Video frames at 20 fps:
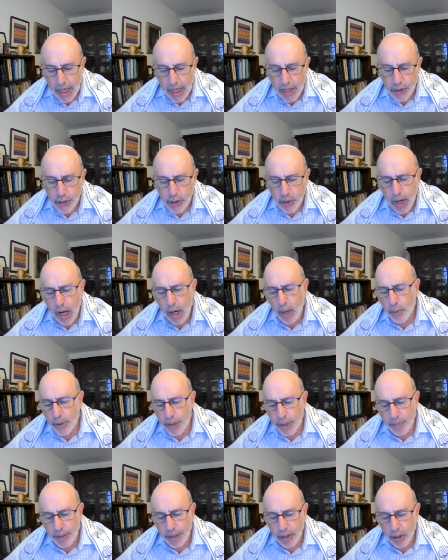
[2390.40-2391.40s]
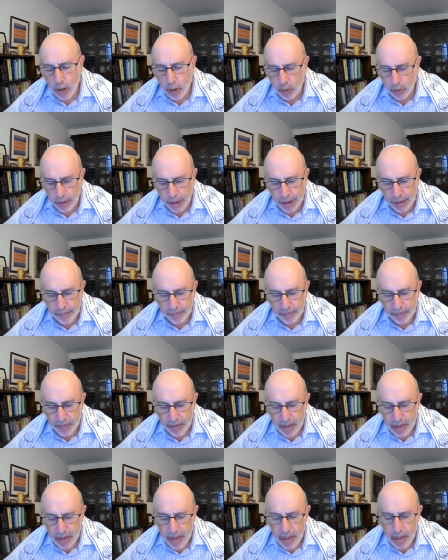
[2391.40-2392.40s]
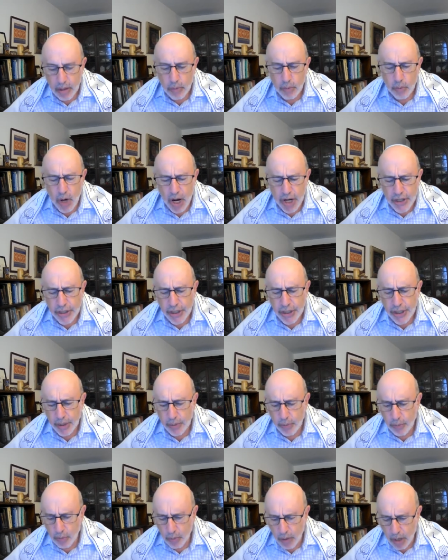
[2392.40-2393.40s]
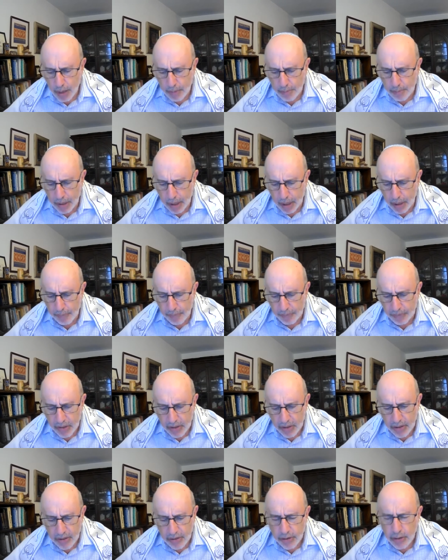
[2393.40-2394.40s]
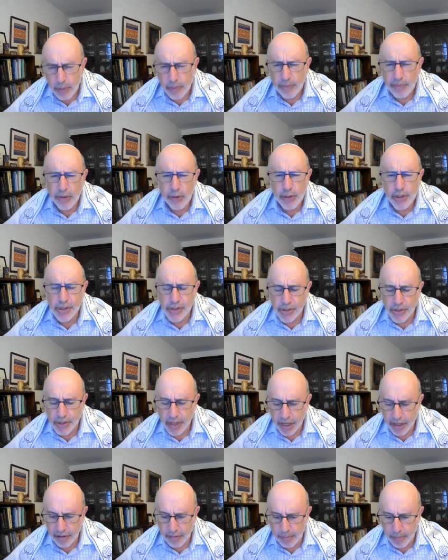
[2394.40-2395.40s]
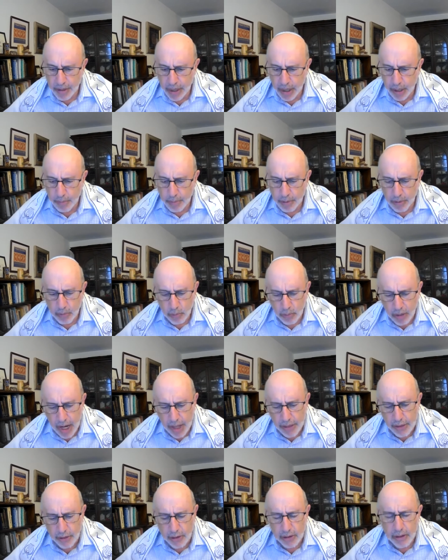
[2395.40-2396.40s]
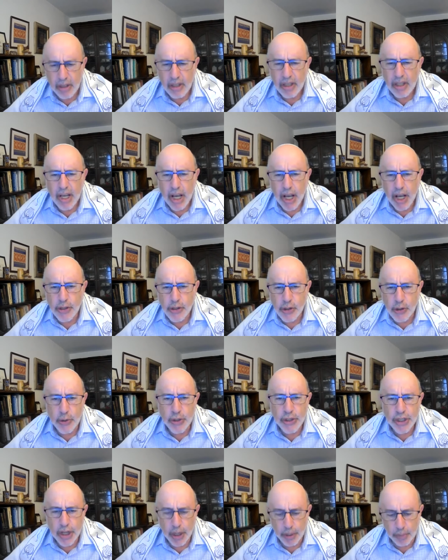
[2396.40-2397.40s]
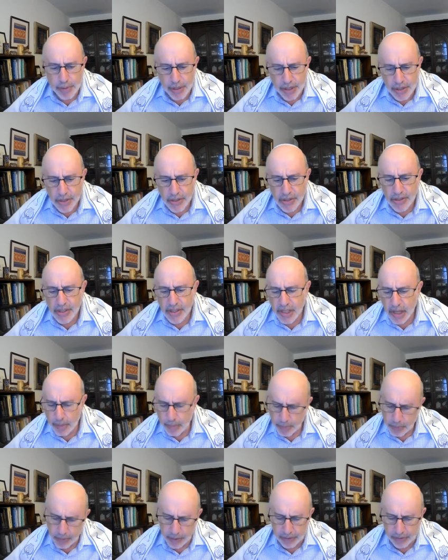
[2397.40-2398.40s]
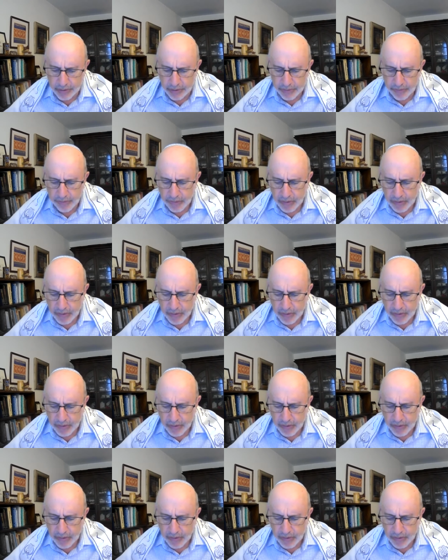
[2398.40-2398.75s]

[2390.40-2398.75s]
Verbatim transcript: So, how are we to be holy? Rashi and Rambam don't view it as a state of being, but rather as you shall be separate.